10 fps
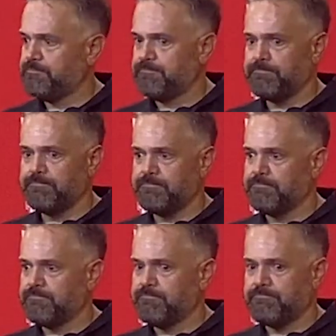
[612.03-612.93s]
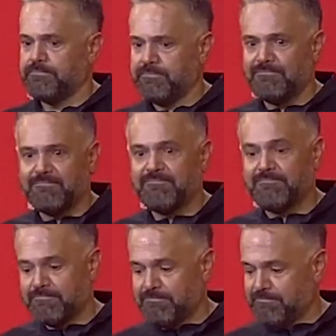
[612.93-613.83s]
Okay. Coach,
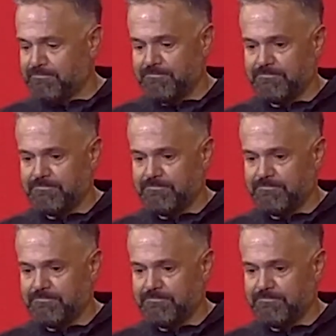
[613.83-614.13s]
I know it's